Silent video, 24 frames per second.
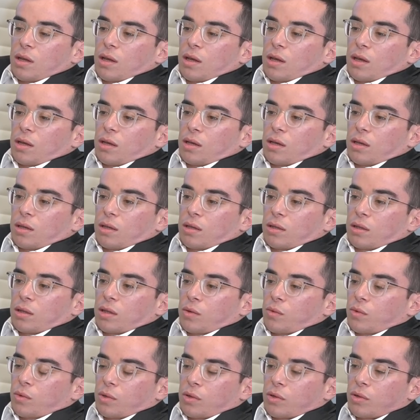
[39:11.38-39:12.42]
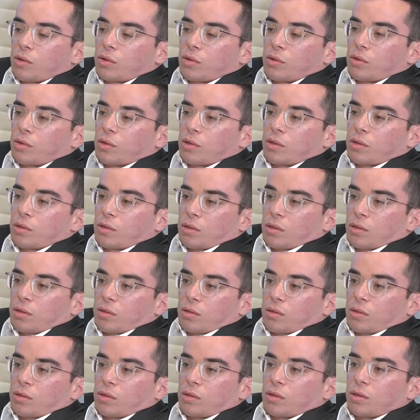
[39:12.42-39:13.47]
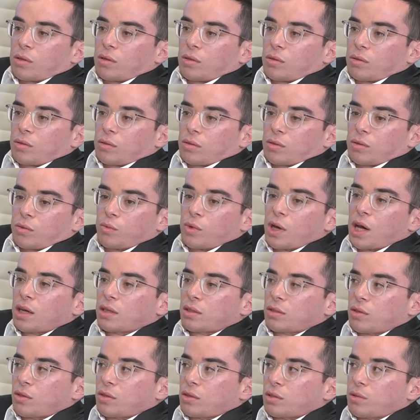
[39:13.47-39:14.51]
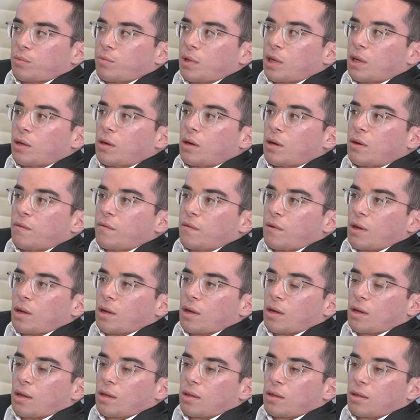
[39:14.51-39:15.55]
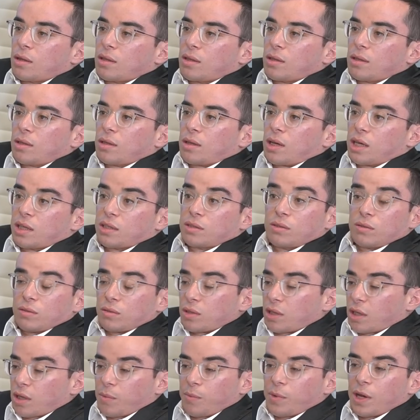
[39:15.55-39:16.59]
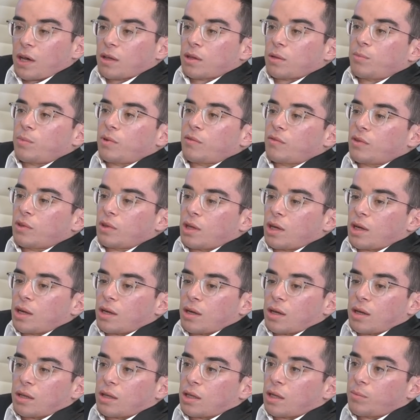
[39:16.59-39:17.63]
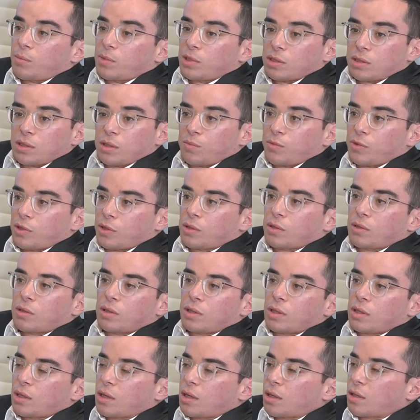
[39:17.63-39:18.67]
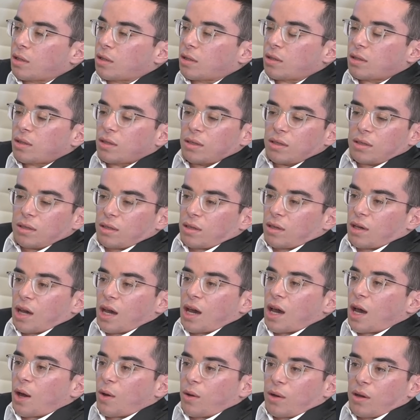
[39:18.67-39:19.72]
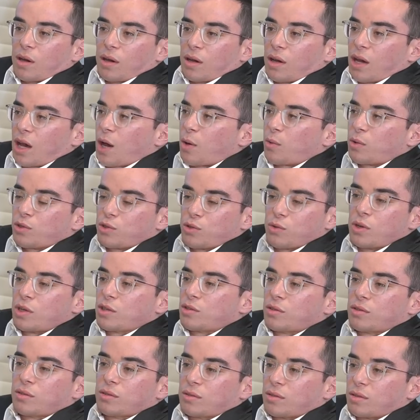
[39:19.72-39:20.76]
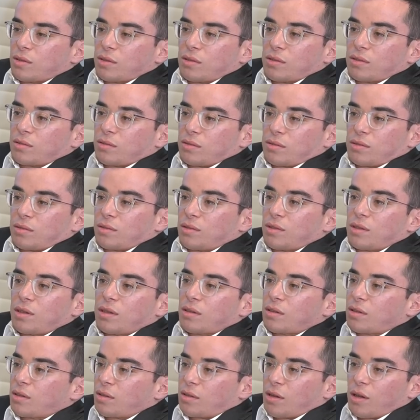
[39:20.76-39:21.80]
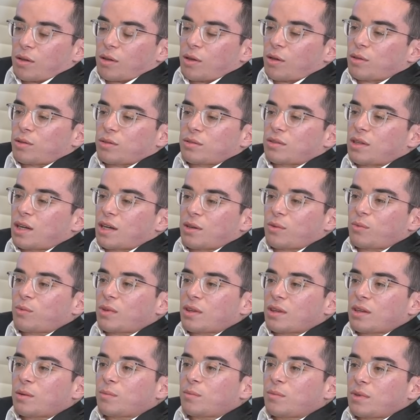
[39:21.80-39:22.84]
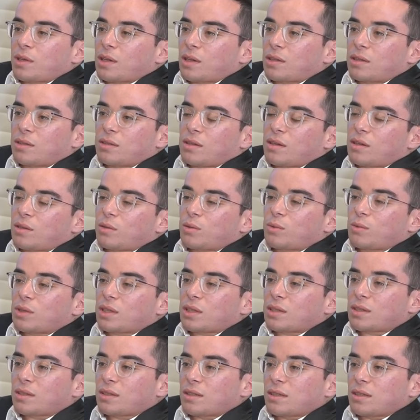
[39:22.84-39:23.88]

And they were literally, you know, the rock stars in my life. And I still think about them every day, and I miss them dearly. And I would treasure another second with them any day of the week.